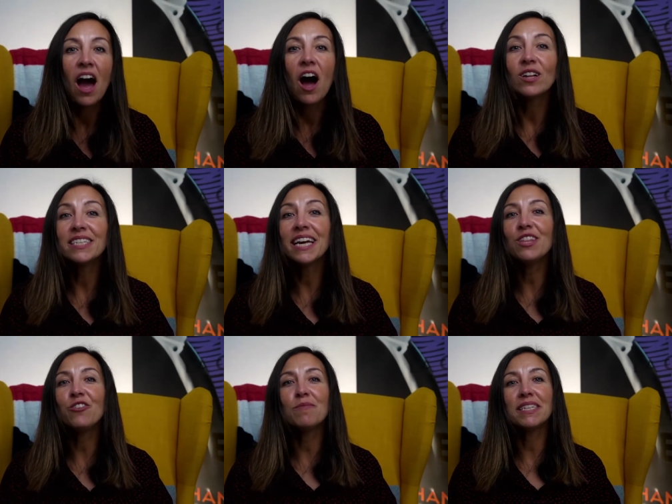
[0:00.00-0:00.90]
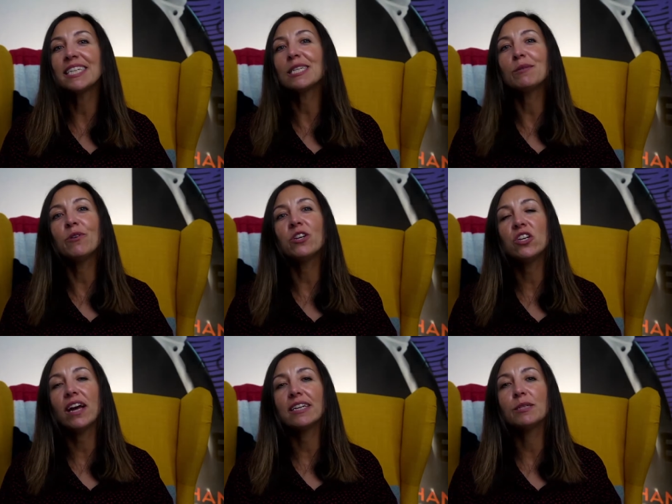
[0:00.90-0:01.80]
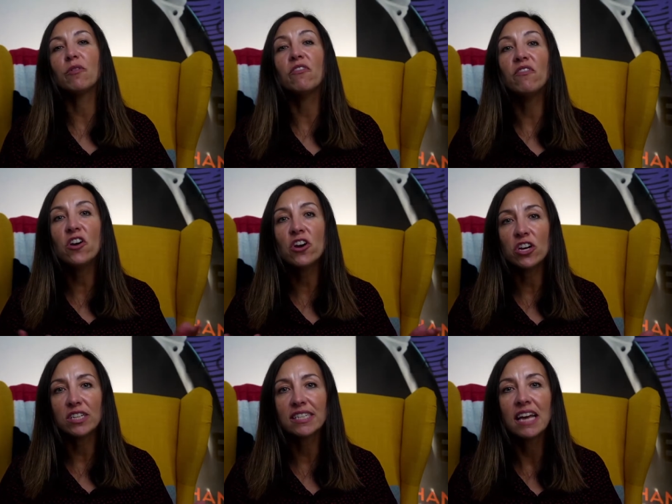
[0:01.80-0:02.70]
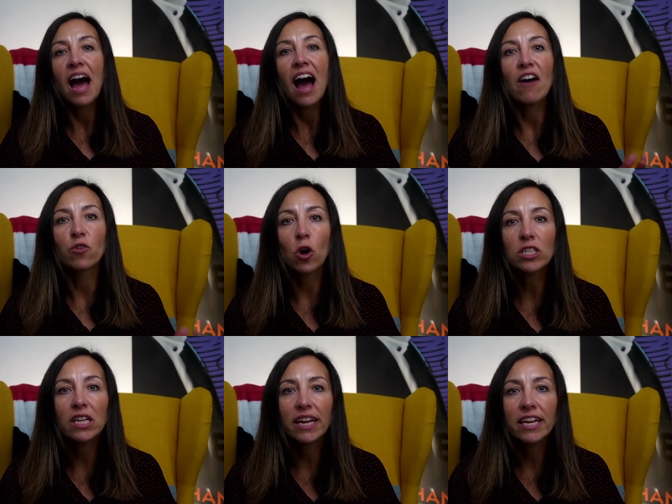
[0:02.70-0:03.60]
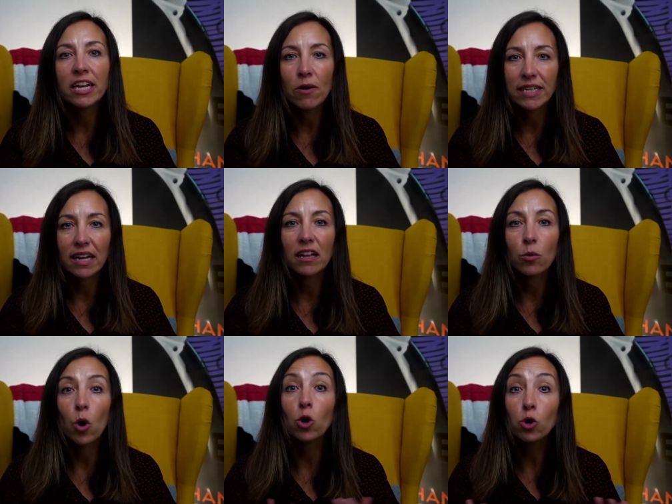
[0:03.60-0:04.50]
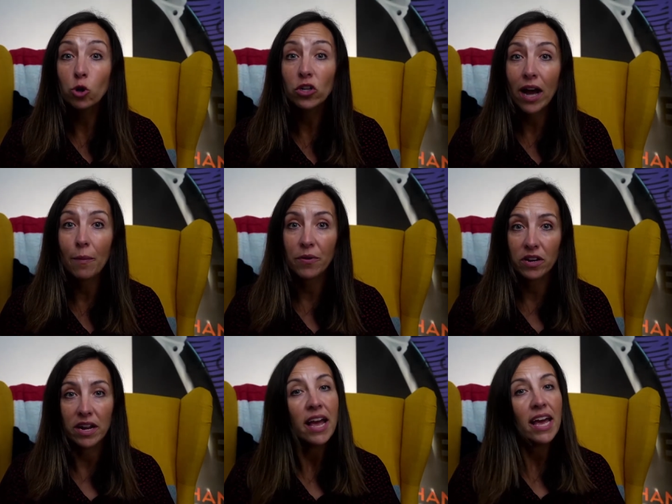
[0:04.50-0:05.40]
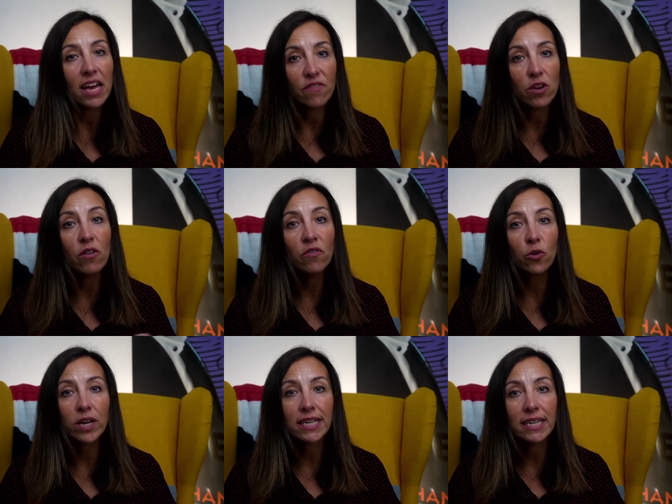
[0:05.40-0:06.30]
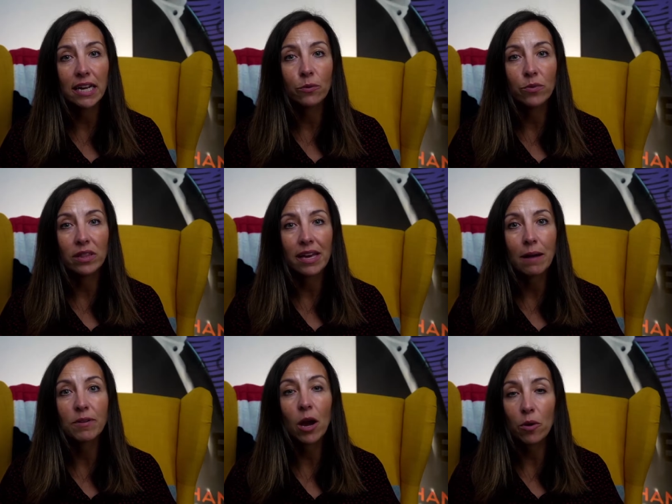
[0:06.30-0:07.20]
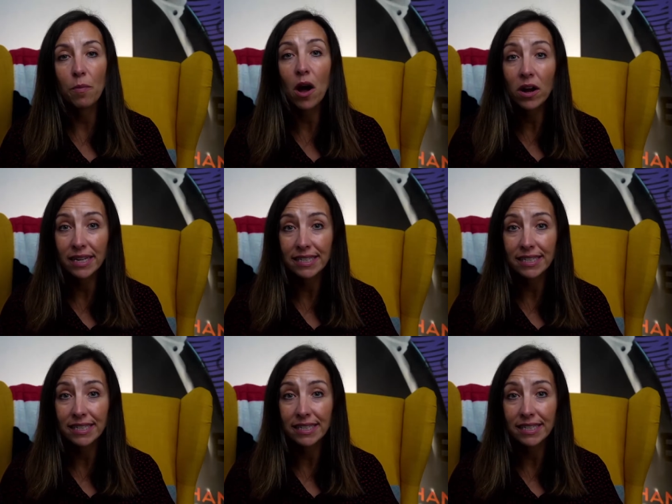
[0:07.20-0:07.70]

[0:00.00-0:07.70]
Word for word: I'll take you through my six point checklist, but first I've got to let you know exactly what could happen if you avoid dealing with the APCOA parking